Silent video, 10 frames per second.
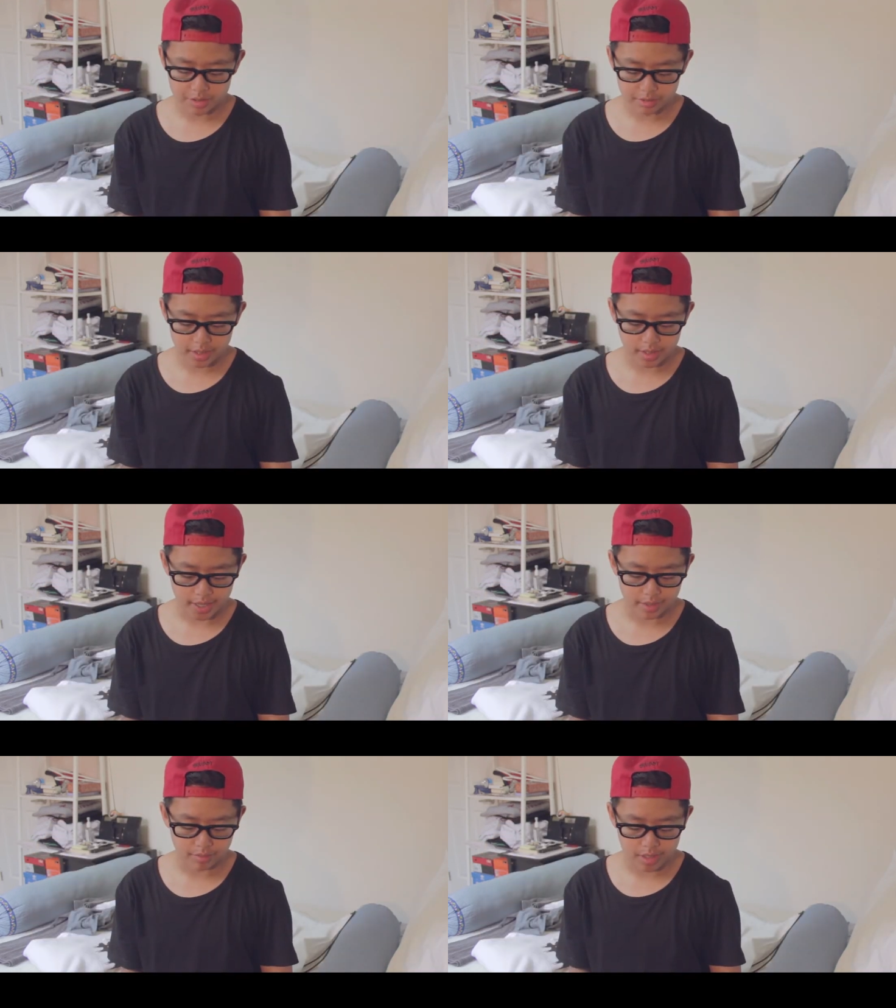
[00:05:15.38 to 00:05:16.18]
it's really
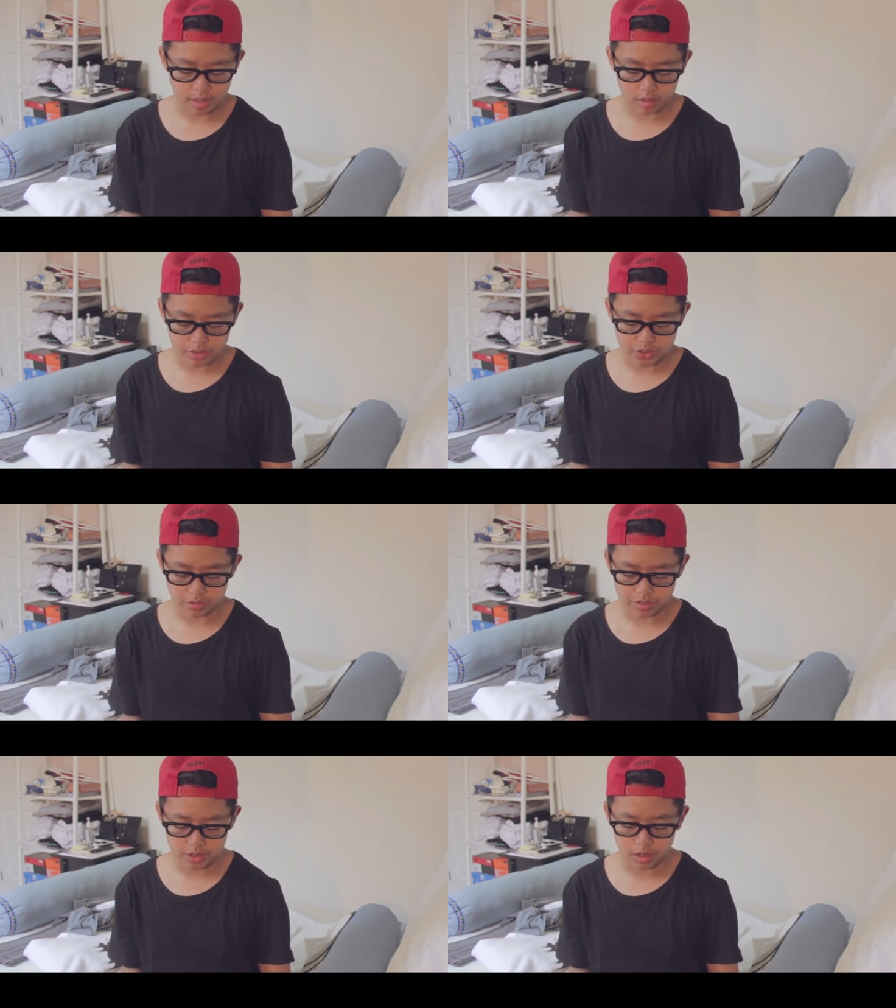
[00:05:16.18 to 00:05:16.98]
lightweight
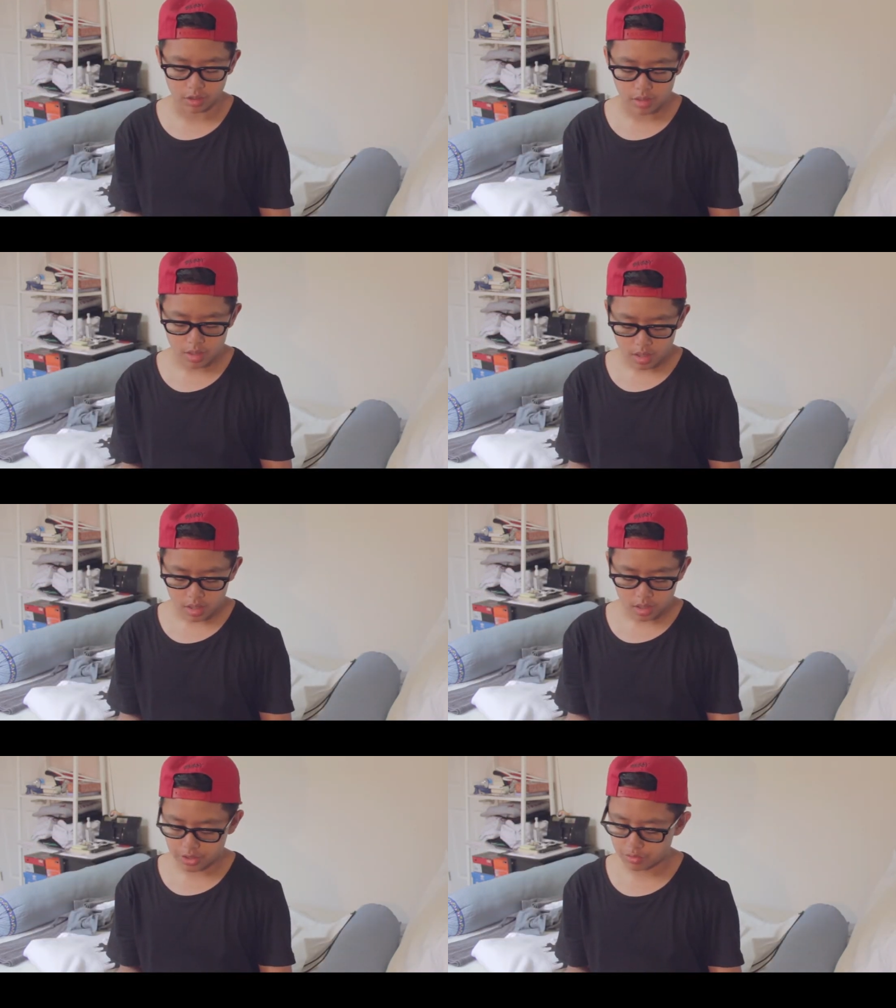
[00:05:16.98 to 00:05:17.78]
also, so
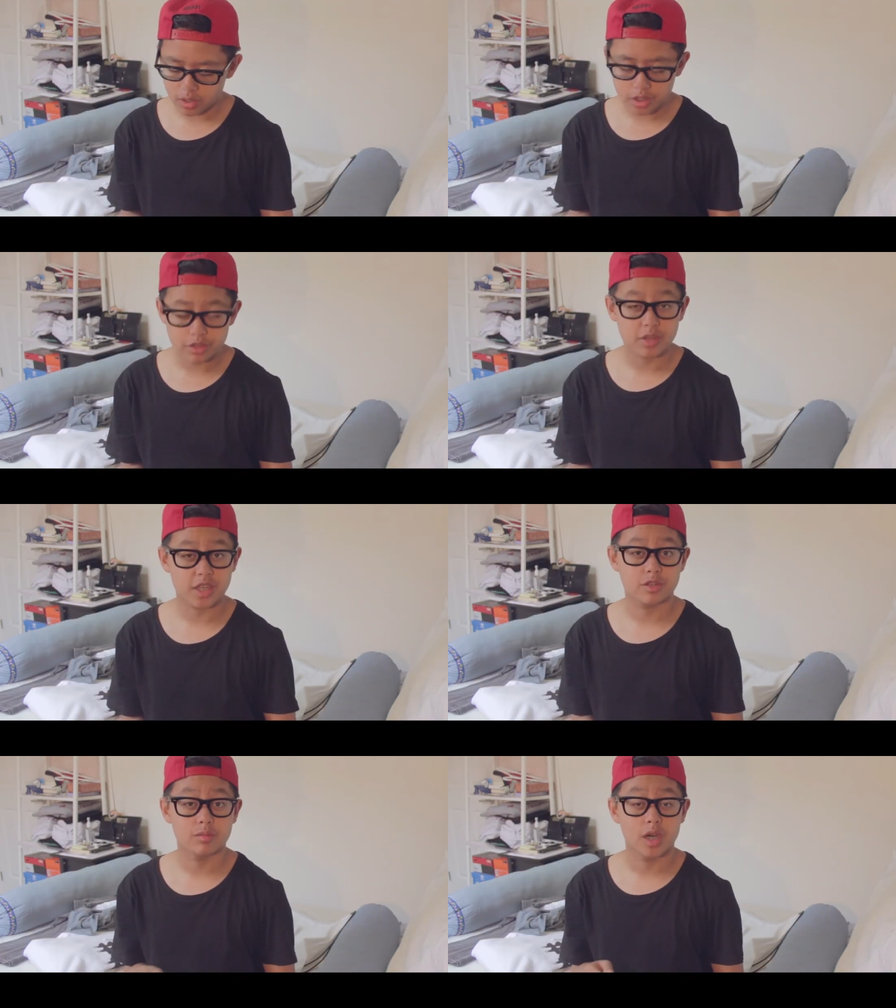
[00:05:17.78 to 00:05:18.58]
you really do
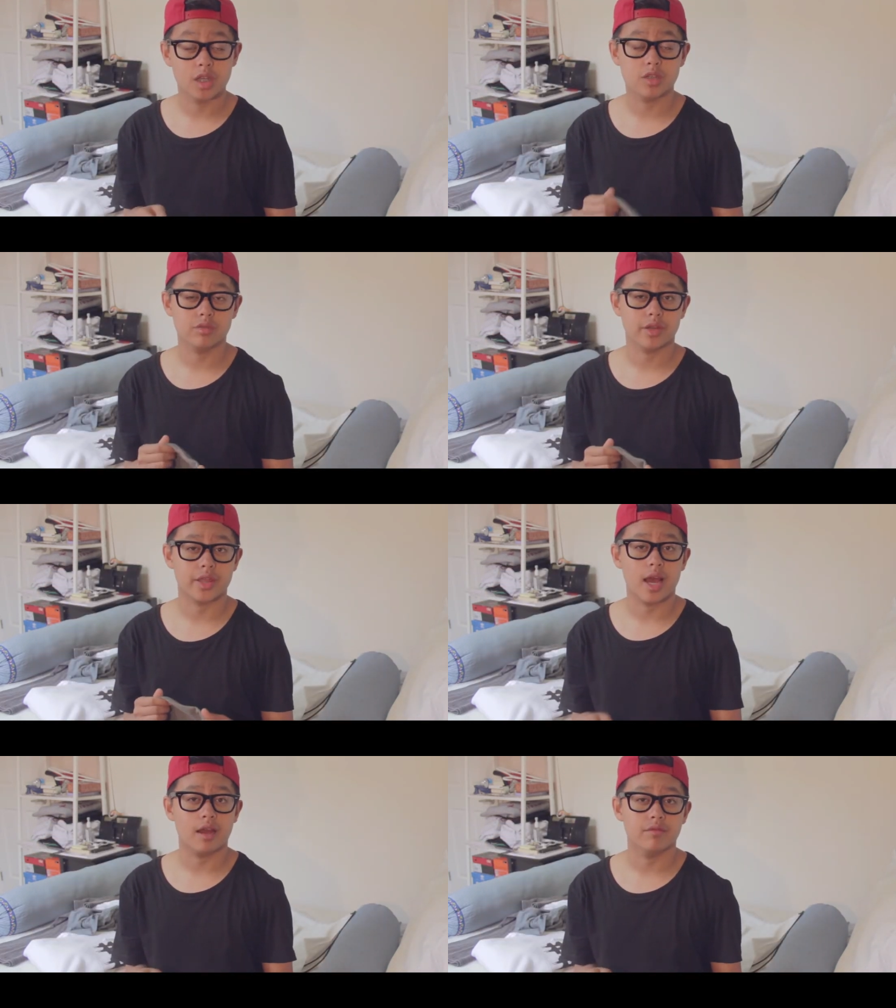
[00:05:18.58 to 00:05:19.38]
get your money's
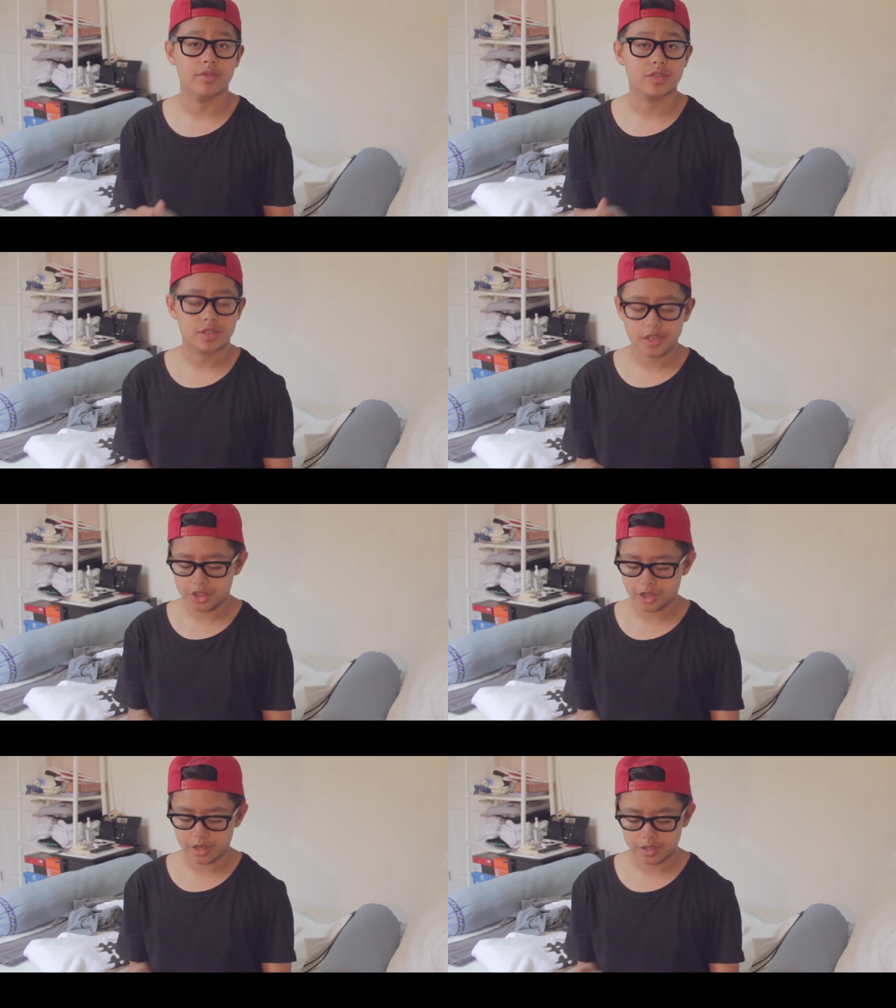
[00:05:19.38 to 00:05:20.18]
worth out of this
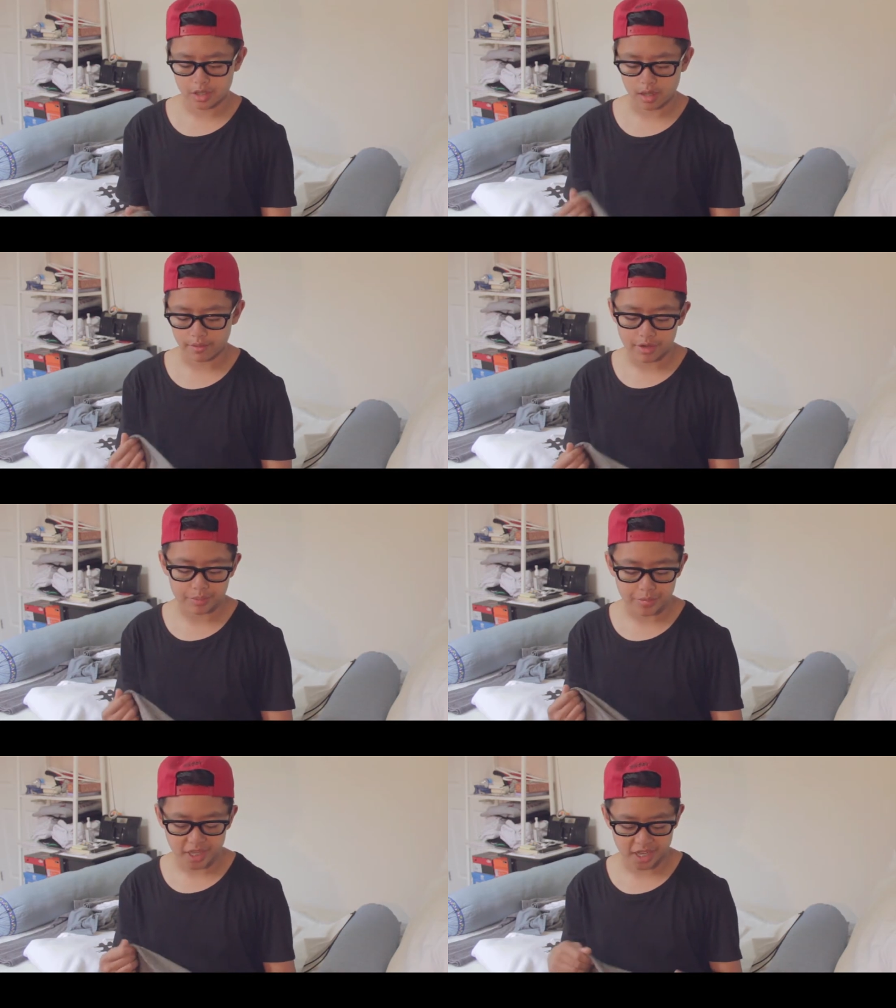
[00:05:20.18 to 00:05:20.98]
t-shirt uh, for
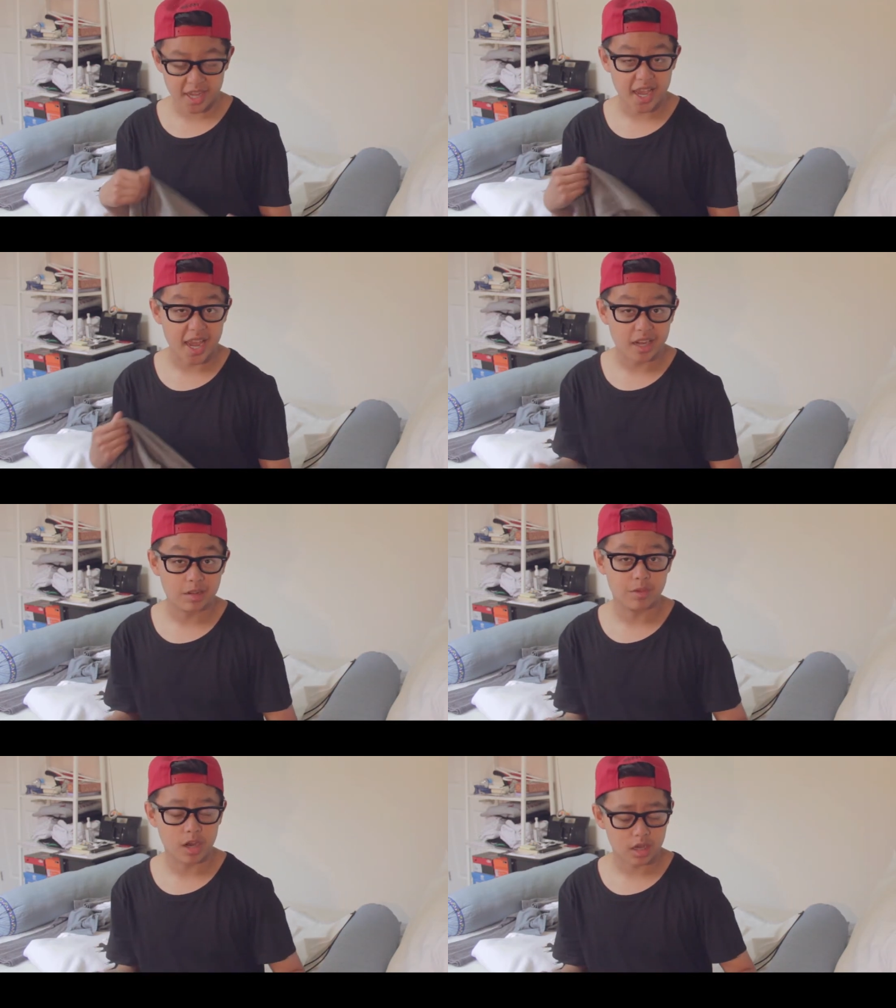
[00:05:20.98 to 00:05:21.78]
it being
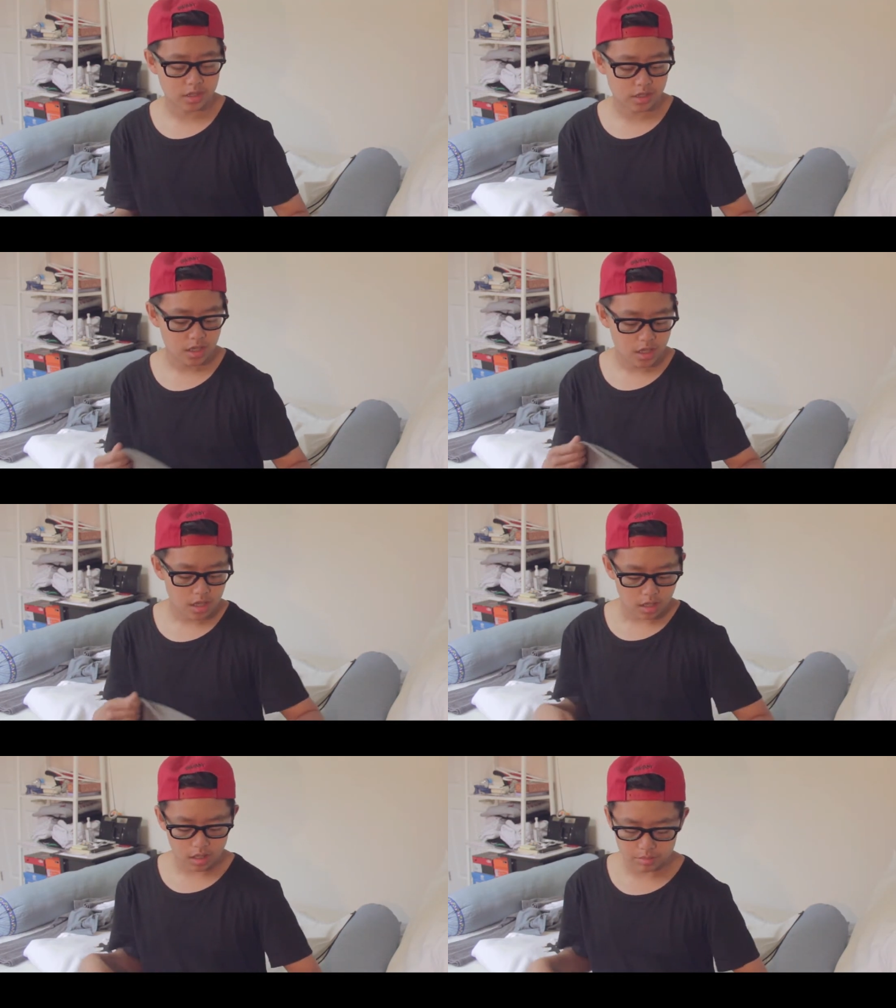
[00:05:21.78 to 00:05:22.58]
eighty bucks.
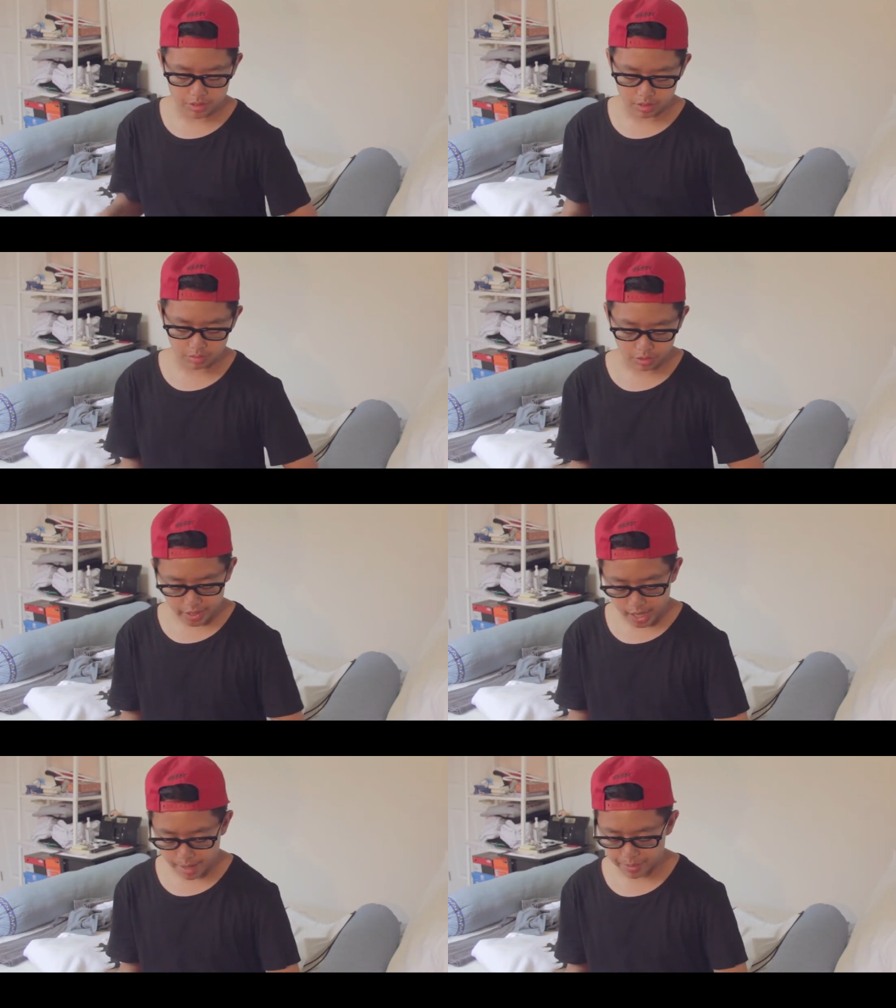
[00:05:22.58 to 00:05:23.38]
Um, so I'm
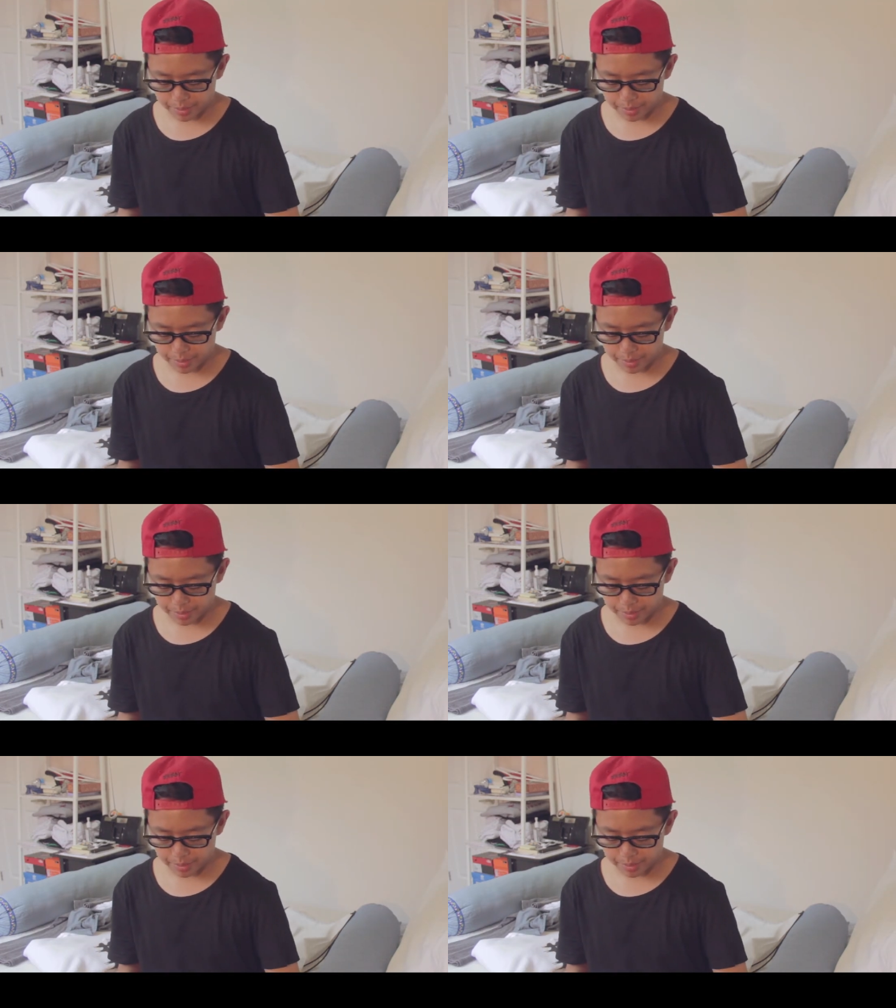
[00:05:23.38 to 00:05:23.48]
really happy